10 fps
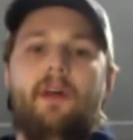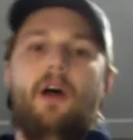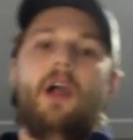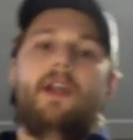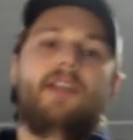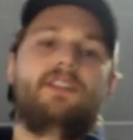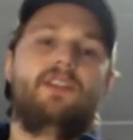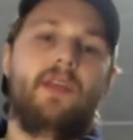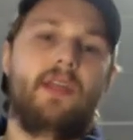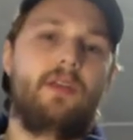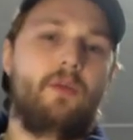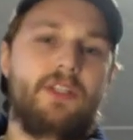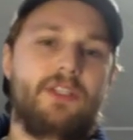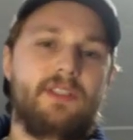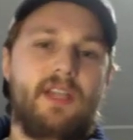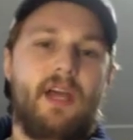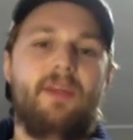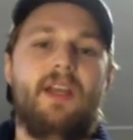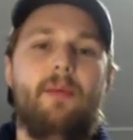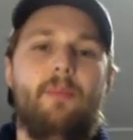our next unit, which is
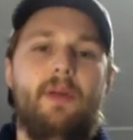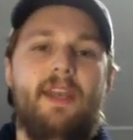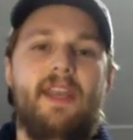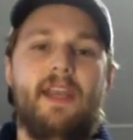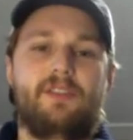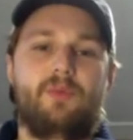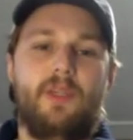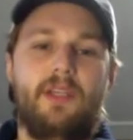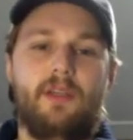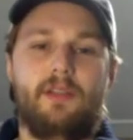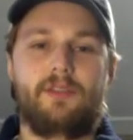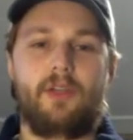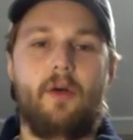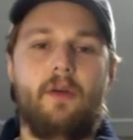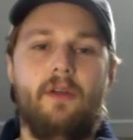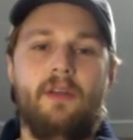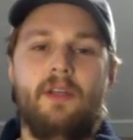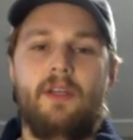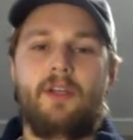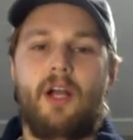coming up next week. So
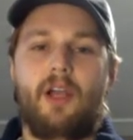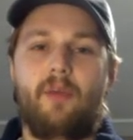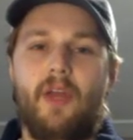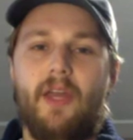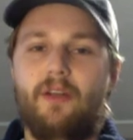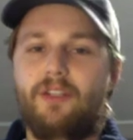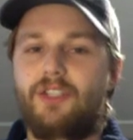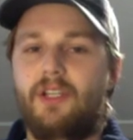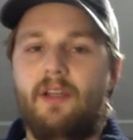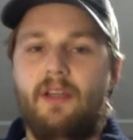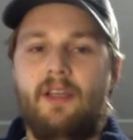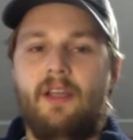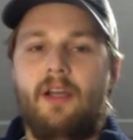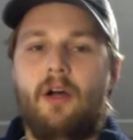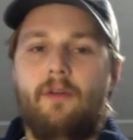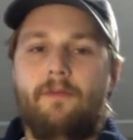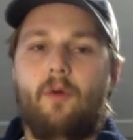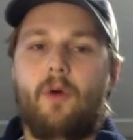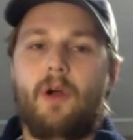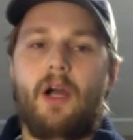talking about energy
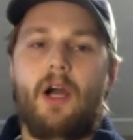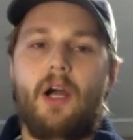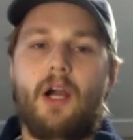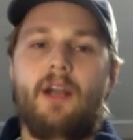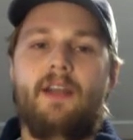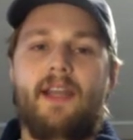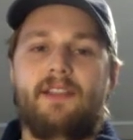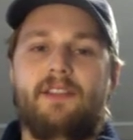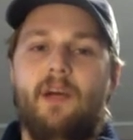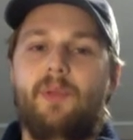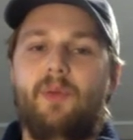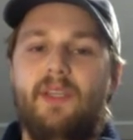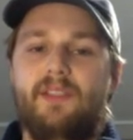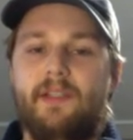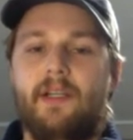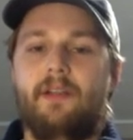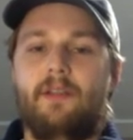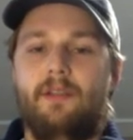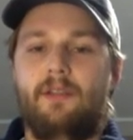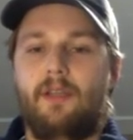for our next couple of weeks here.
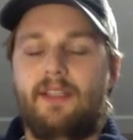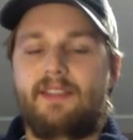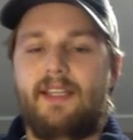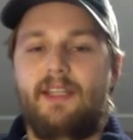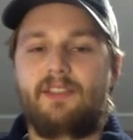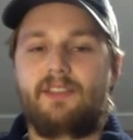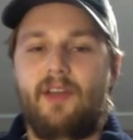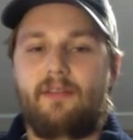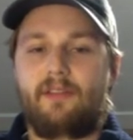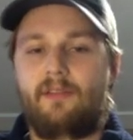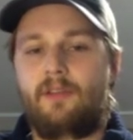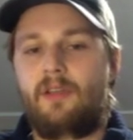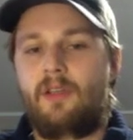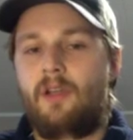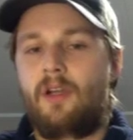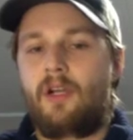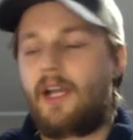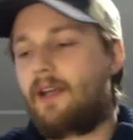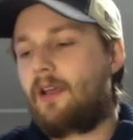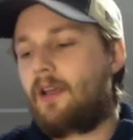Exciting stuff,
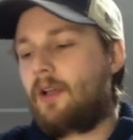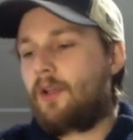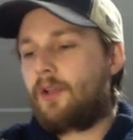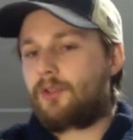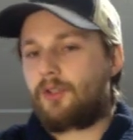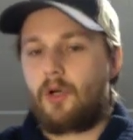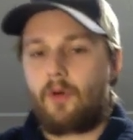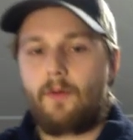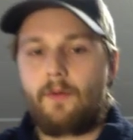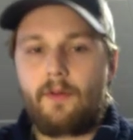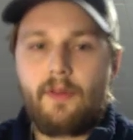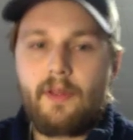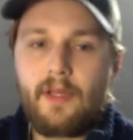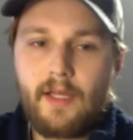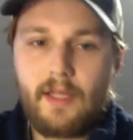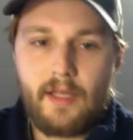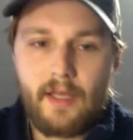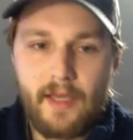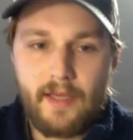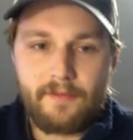right? So
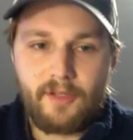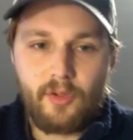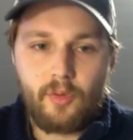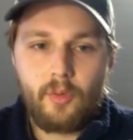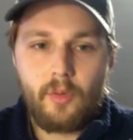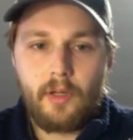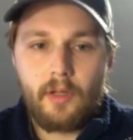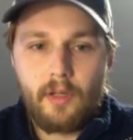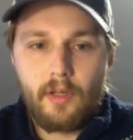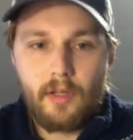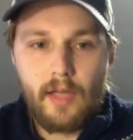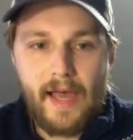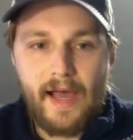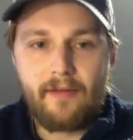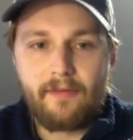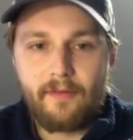if you have